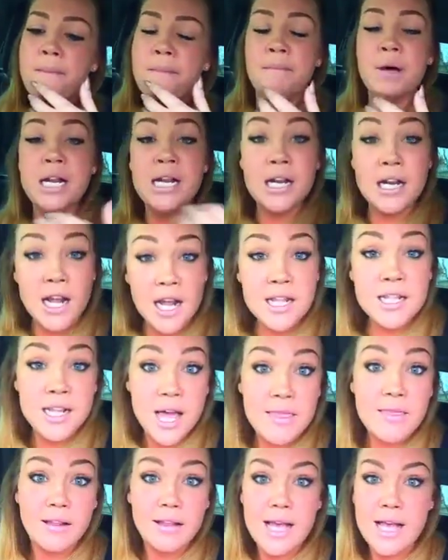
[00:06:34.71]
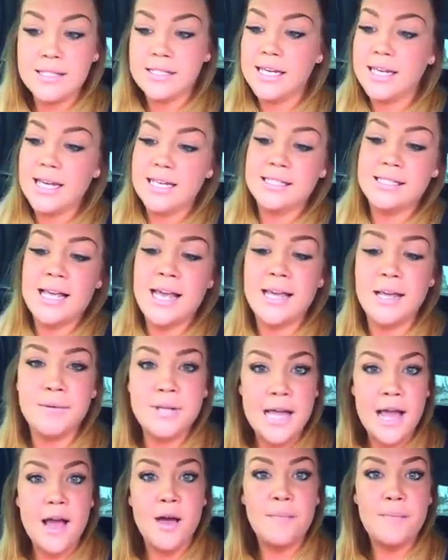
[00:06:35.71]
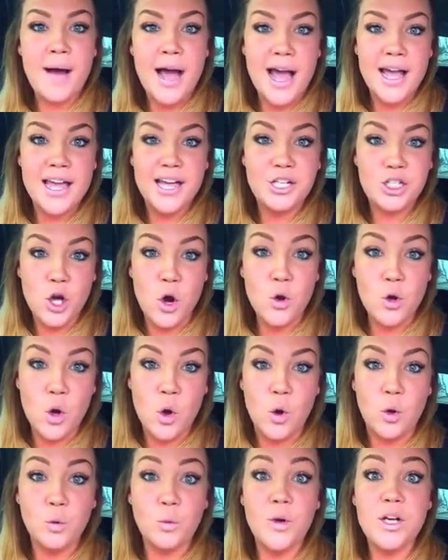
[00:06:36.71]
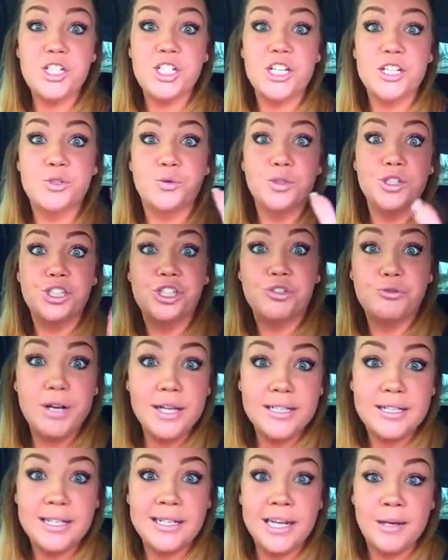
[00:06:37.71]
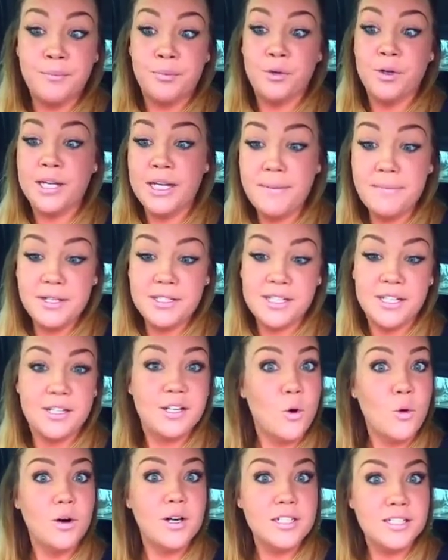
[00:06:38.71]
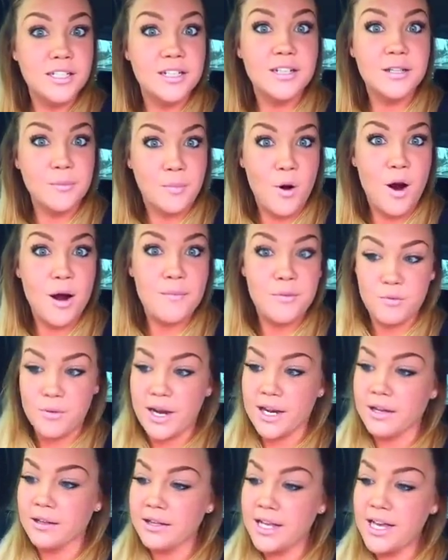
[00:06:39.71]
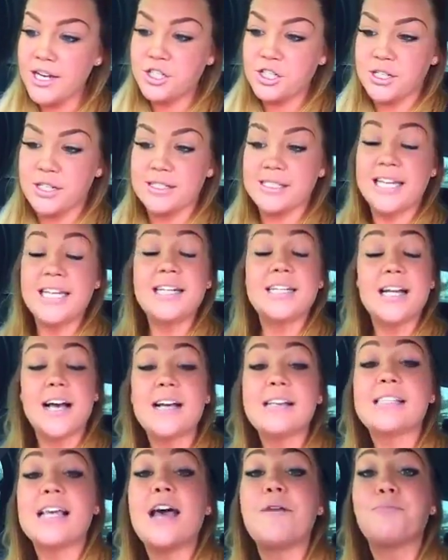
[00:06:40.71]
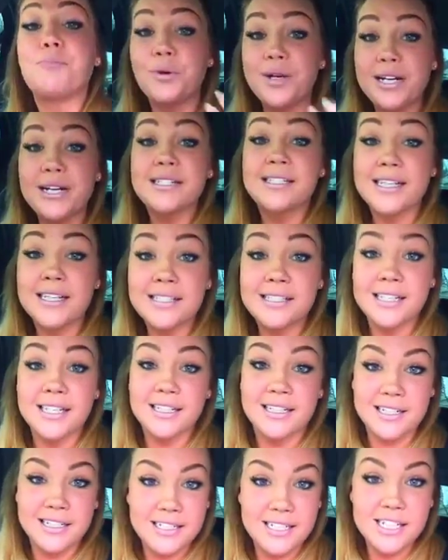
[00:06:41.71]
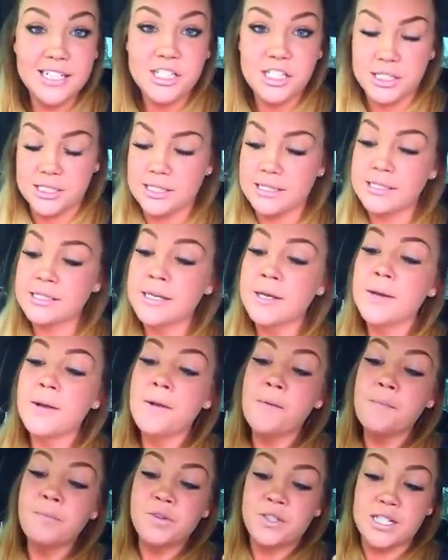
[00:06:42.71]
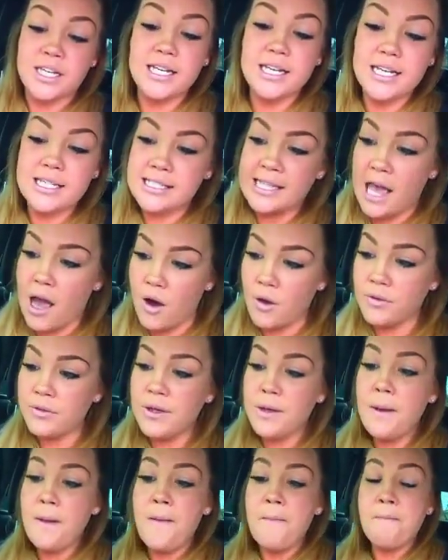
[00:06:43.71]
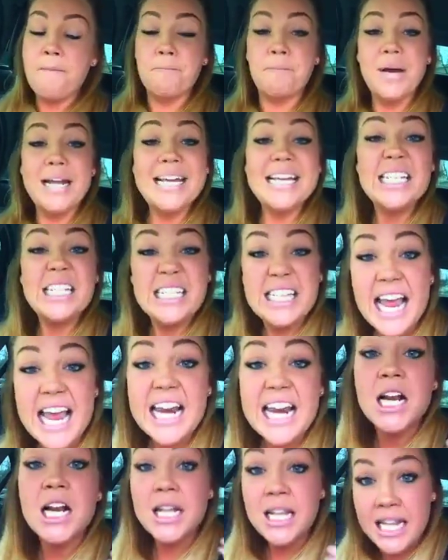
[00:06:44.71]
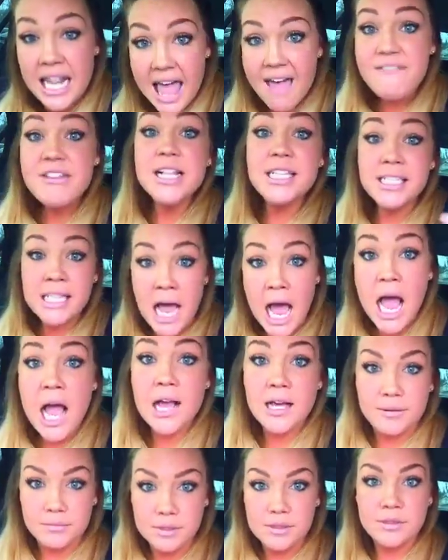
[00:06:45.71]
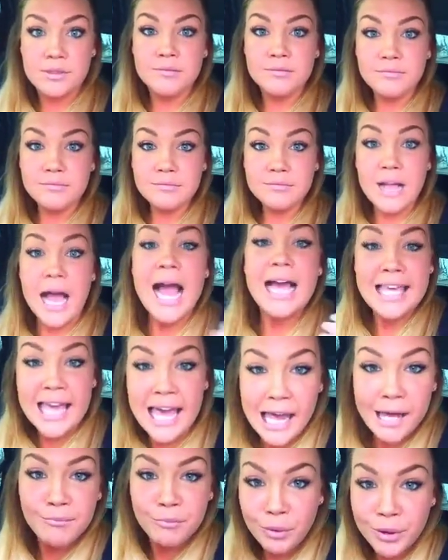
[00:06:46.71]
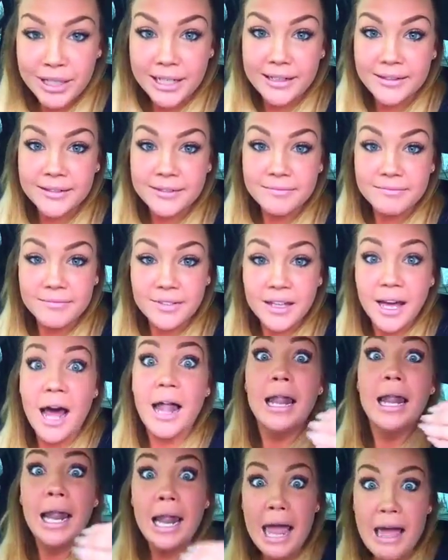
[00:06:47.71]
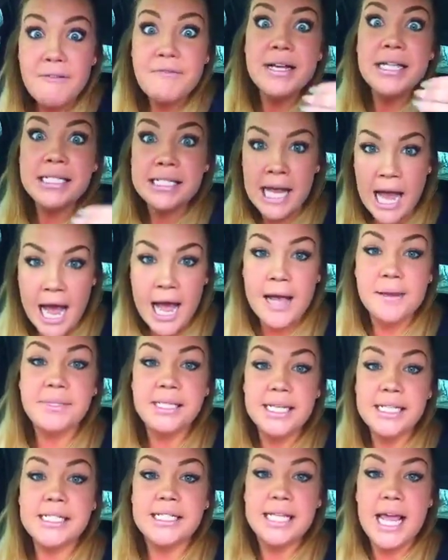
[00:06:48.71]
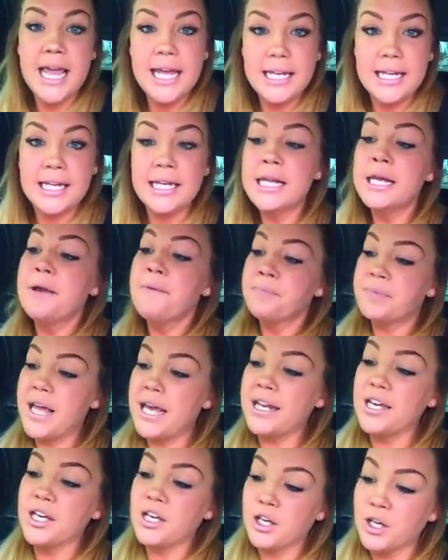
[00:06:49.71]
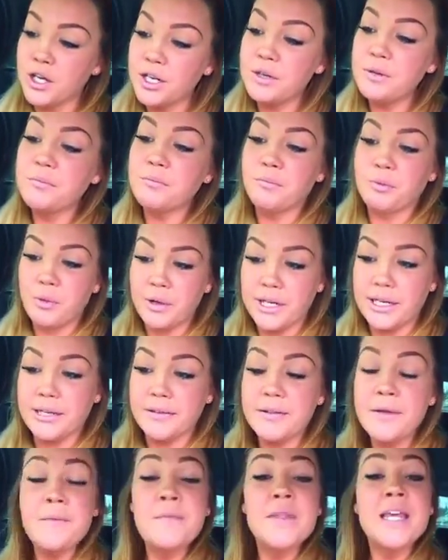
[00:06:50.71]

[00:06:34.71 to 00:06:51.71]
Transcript: But nonetheless, he gets taken down by a chokehold, which is restricted and prohibited according to the department regulations. He does have pre-existing conditions to his health, but he stated 11 times, I can't breathe. 11 times he stated that he couldn't breathe.